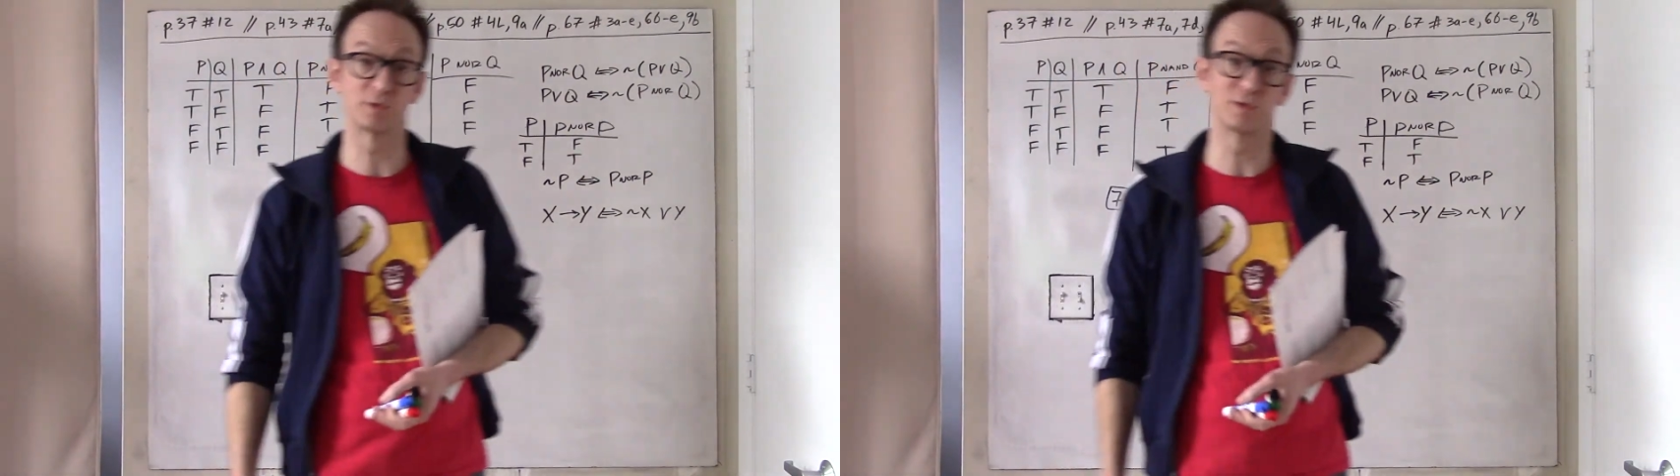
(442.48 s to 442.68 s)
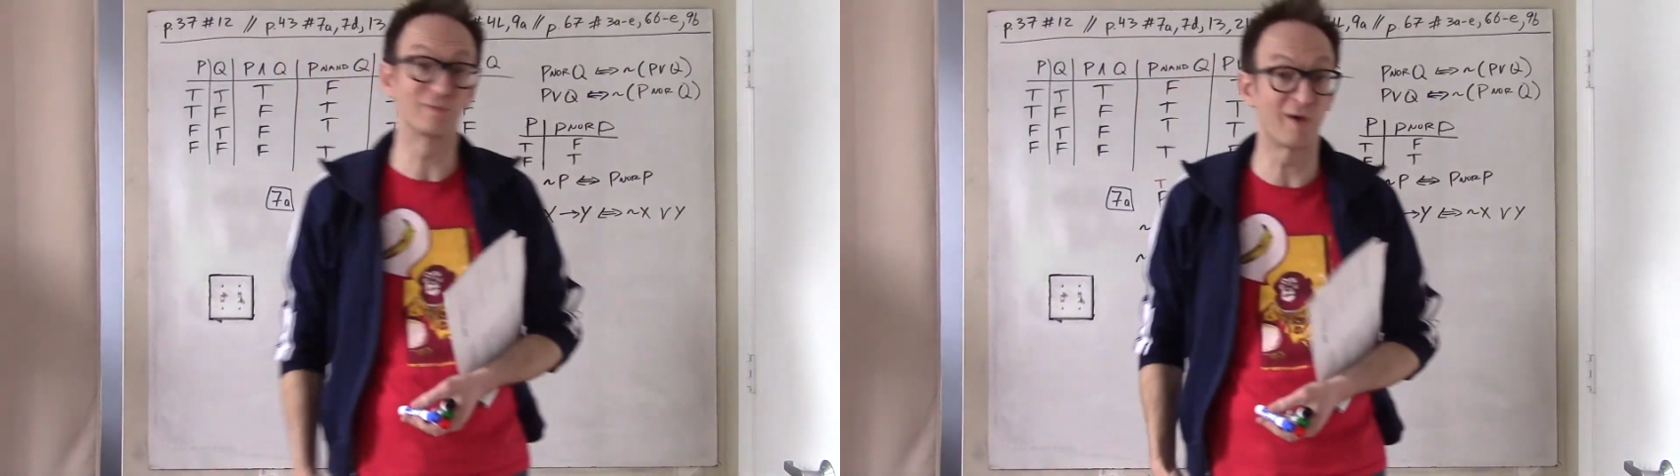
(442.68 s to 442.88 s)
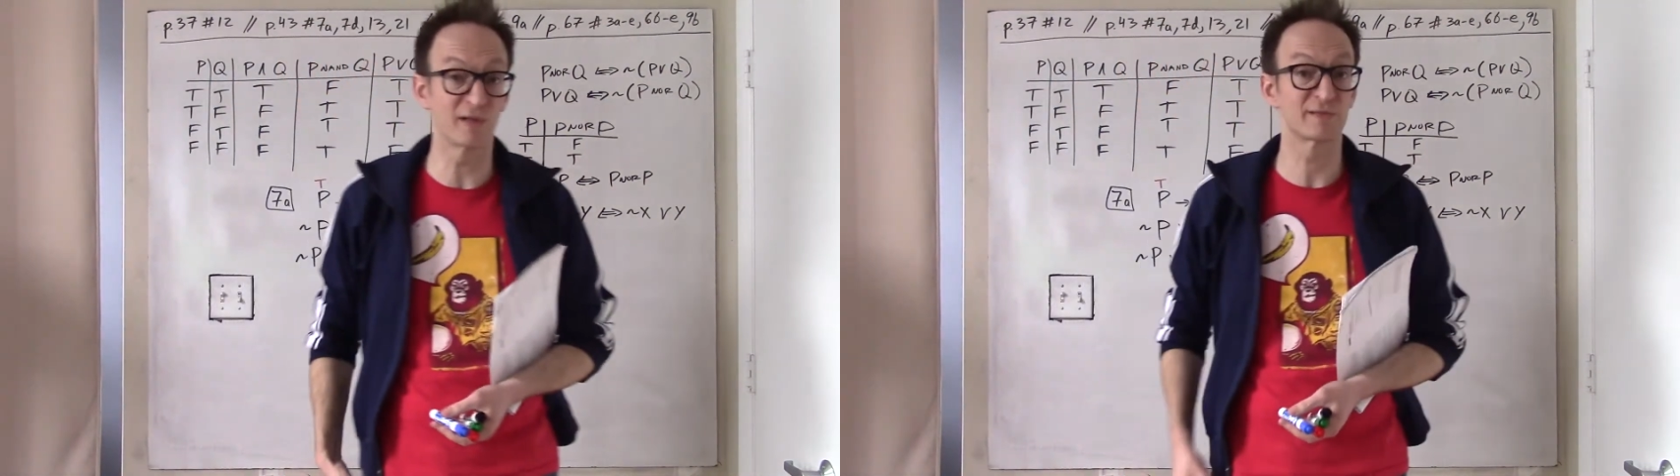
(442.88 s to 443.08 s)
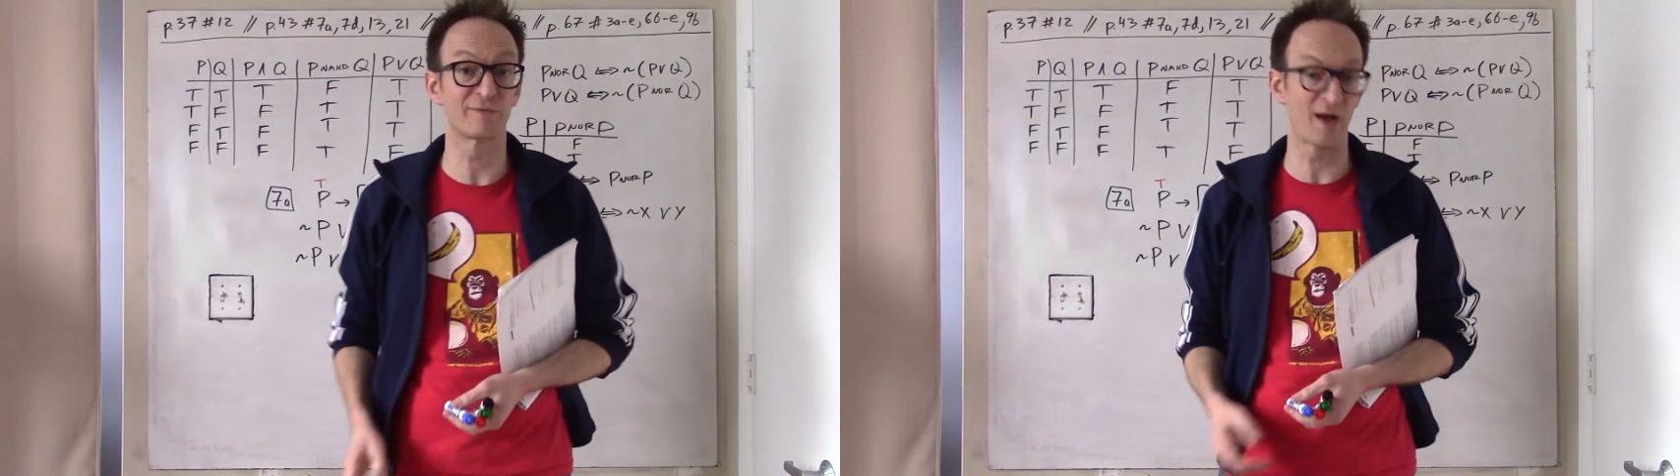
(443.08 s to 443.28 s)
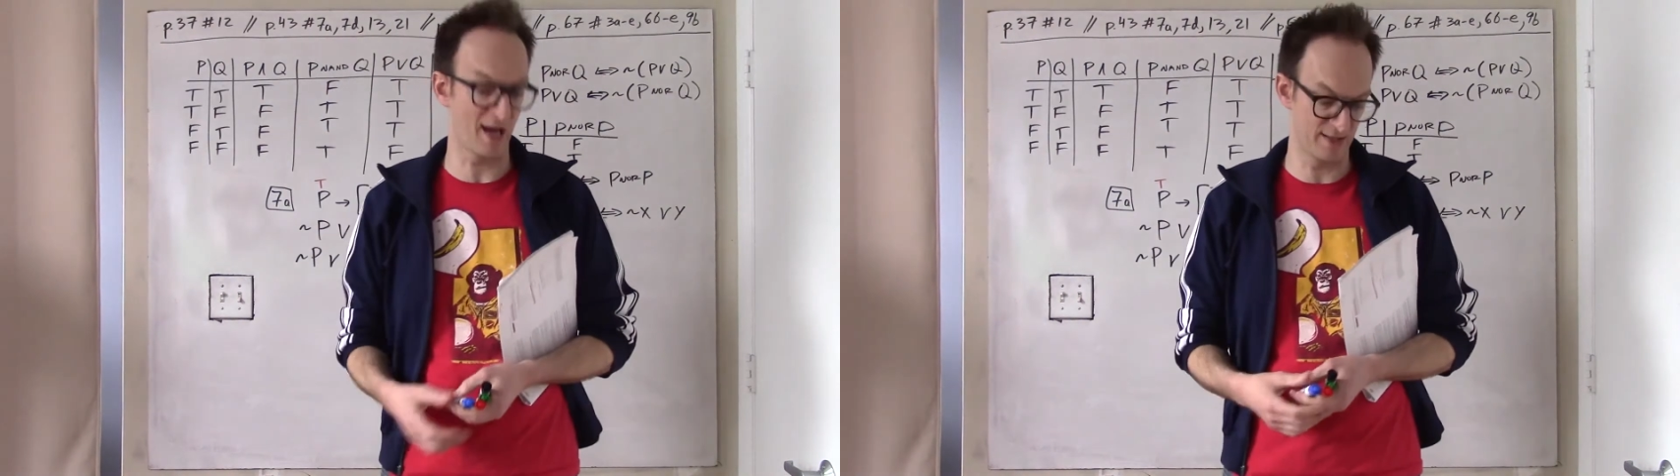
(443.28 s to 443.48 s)
to
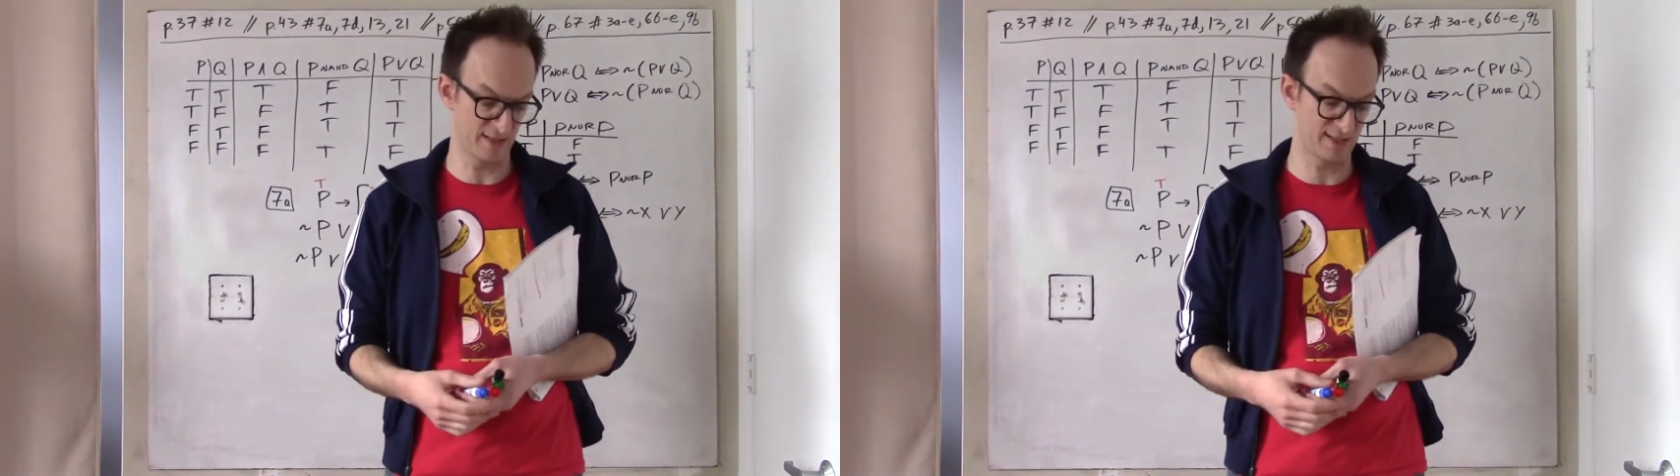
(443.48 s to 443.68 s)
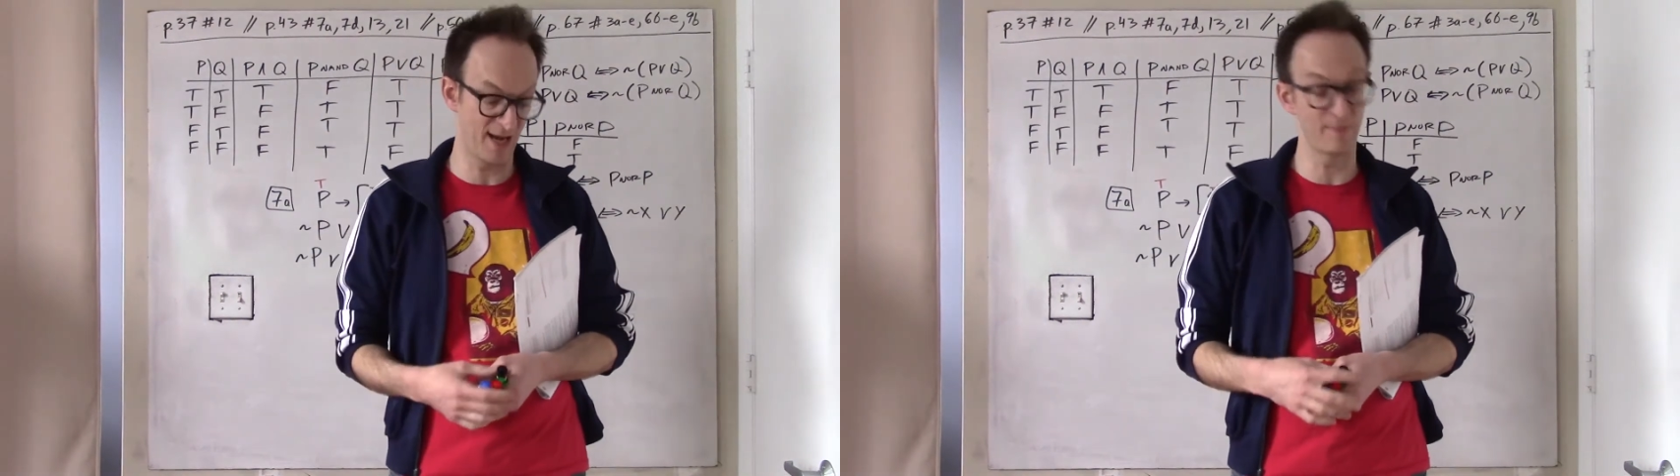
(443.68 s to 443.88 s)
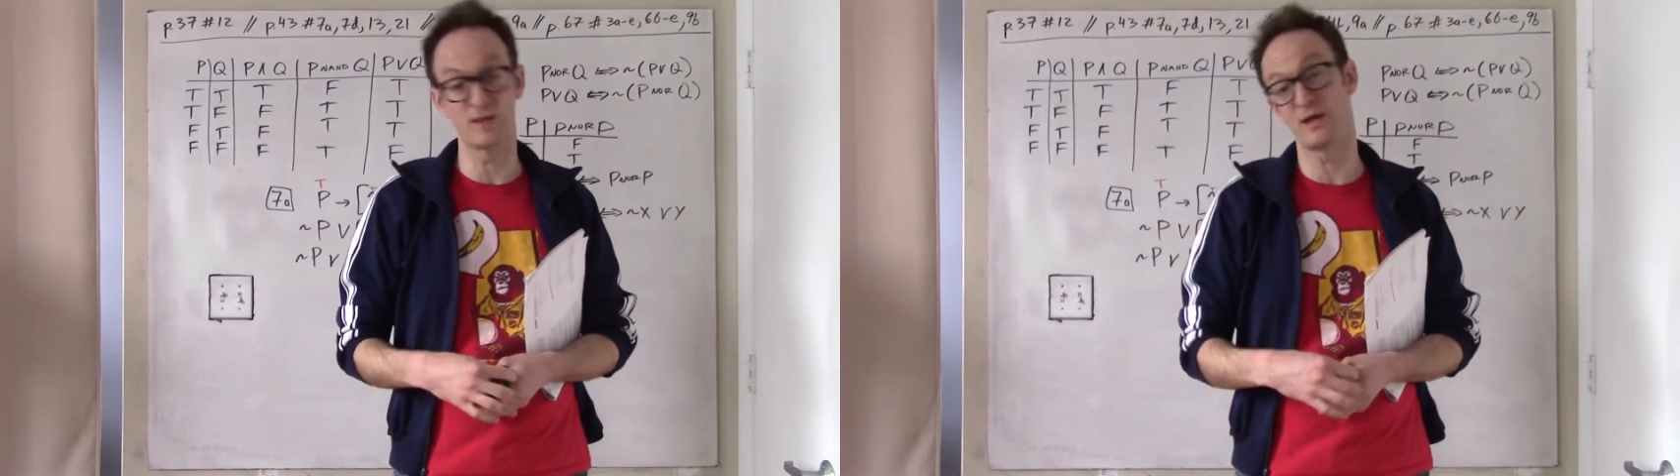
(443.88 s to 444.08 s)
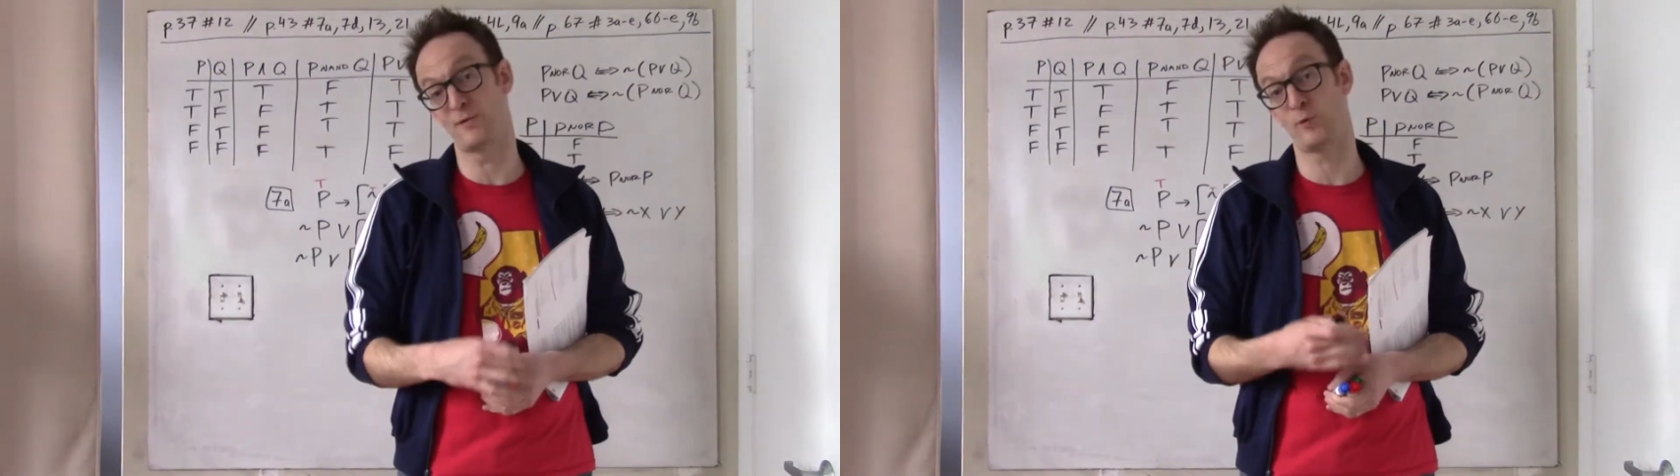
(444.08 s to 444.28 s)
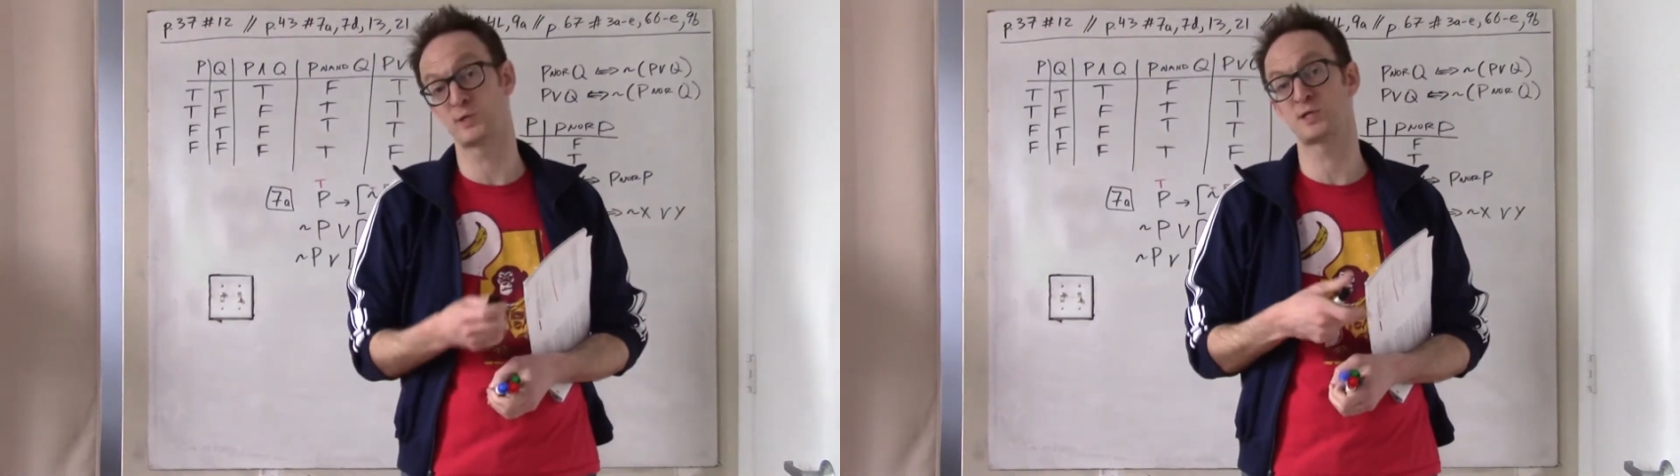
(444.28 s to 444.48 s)
falsify the statement.
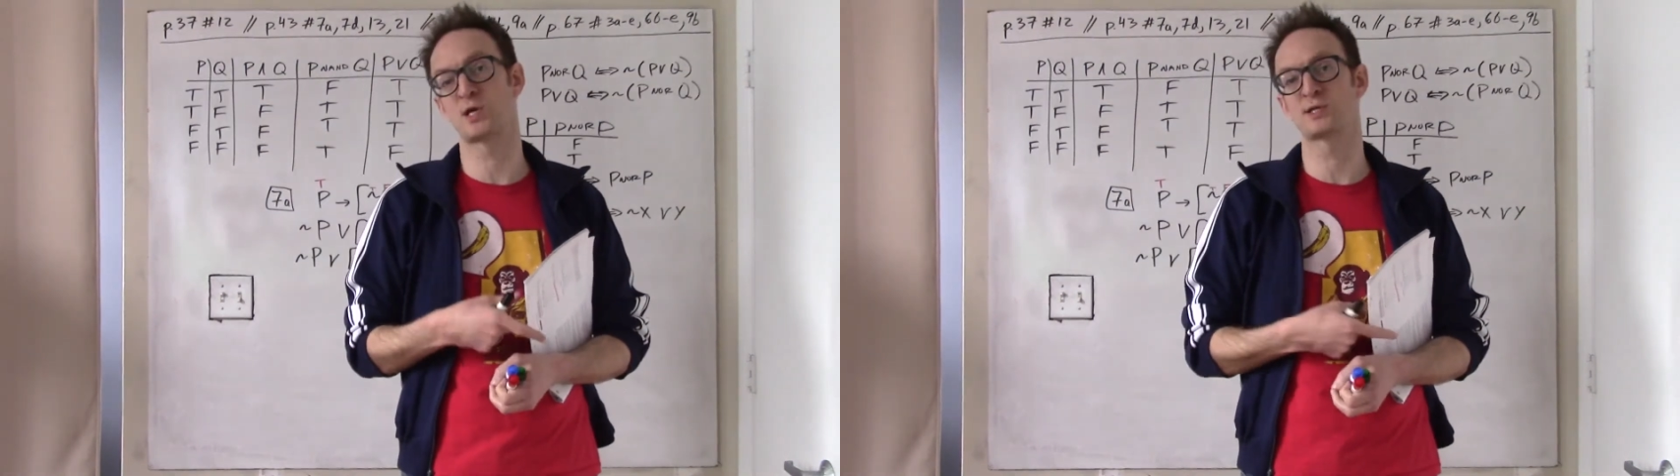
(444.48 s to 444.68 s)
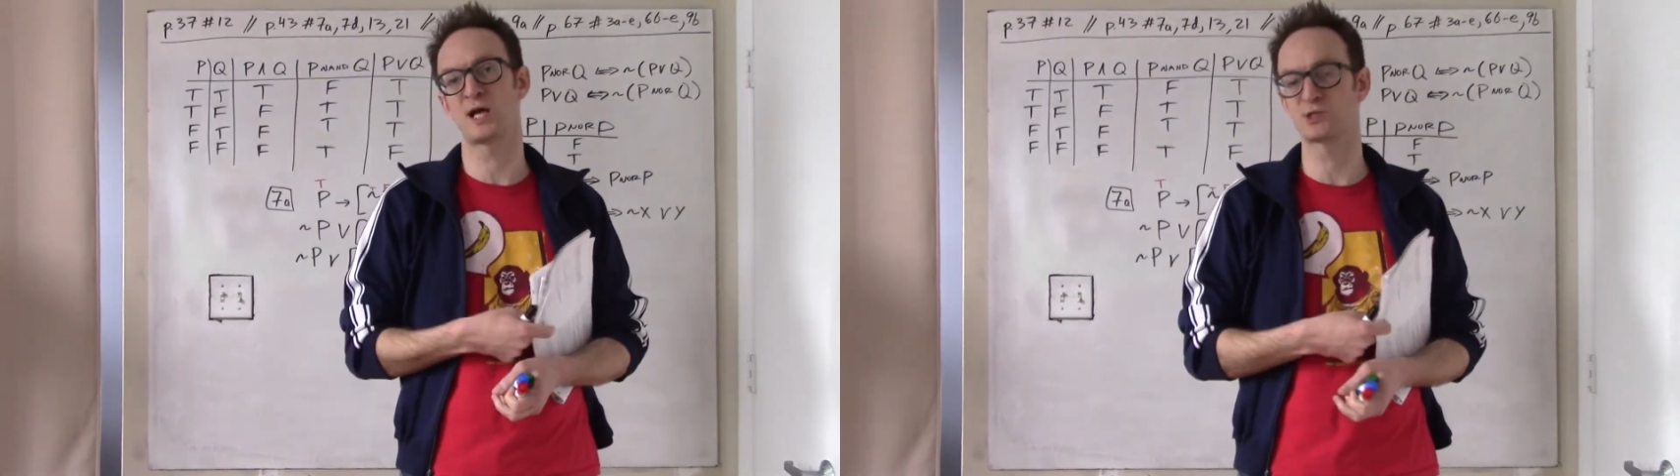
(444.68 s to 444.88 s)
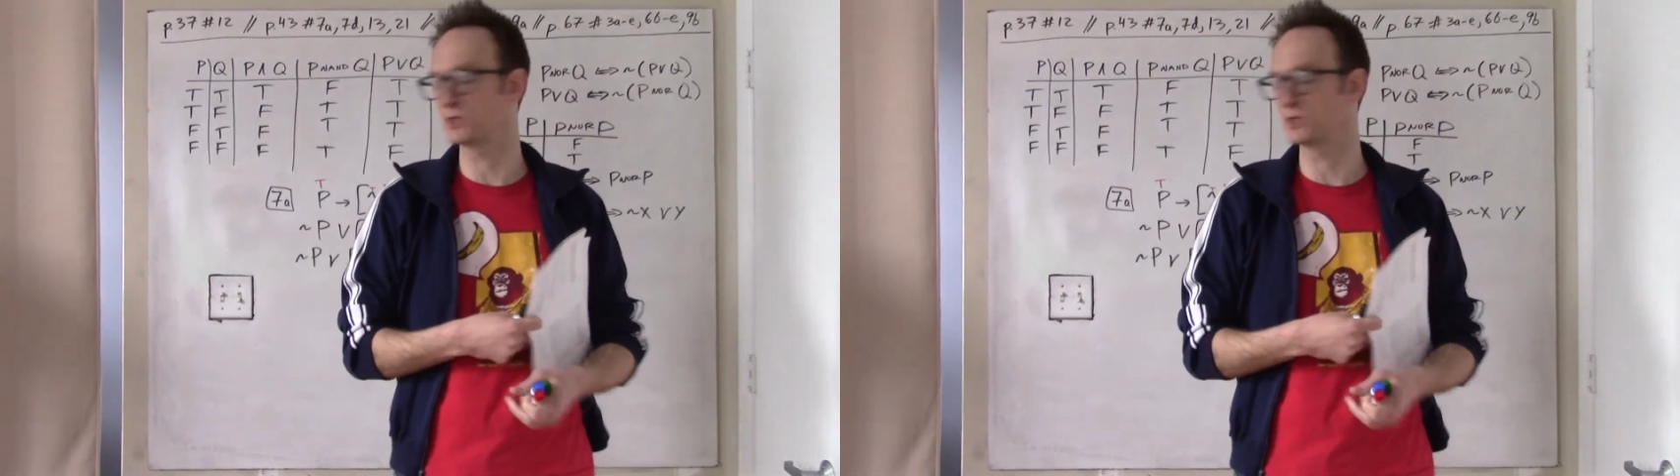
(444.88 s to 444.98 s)
Therefore, it's a tautology.